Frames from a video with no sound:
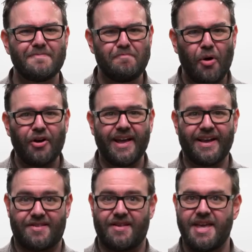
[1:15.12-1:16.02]

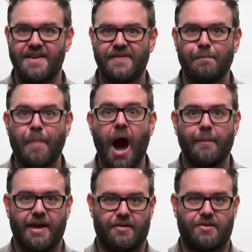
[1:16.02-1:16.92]
burnings, even
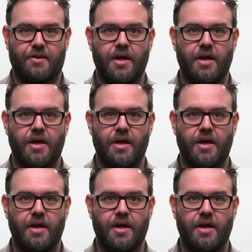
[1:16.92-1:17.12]
bombings.